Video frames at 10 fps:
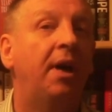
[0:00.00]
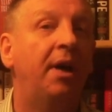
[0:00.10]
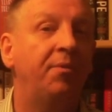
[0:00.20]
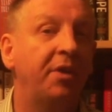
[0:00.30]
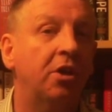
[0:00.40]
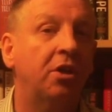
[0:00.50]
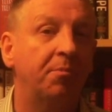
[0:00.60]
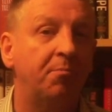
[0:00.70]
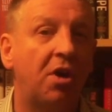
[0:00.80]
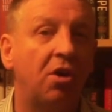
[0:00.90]

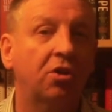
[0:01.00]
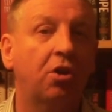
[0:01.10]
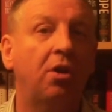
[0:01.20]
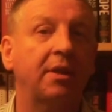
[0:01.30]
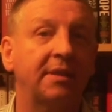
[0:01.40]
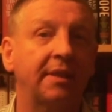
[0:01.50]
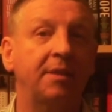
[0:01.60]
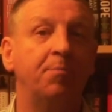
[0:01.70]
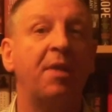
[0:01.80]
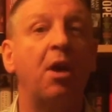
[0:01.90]
regarding Mark Collett
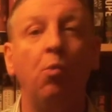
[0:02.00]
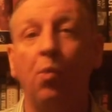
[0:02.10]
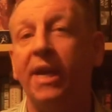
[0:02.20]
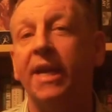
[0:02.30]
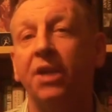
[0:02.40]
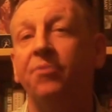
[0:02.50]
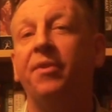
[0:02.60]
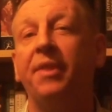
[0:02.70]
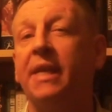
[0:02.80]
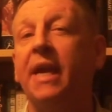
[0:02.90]
and him now working
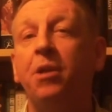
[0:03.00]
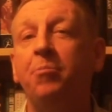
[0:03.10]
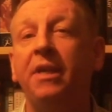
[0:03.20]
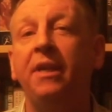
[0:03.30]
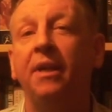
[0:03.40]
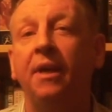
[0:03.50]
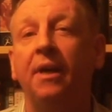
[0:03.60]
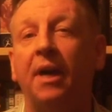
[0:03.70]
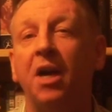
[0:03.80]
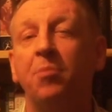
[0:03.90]
for the enemy.
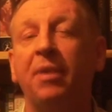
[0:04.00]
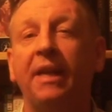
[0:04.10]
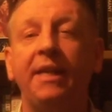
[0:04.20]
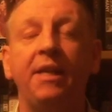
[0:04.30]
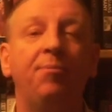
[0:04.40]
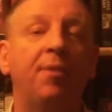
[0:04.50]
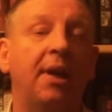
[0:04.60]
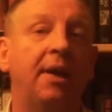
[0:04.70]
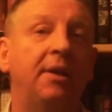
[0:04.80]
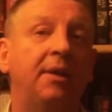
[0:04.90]
I believe
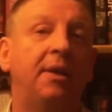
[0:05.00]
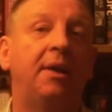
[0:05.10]
that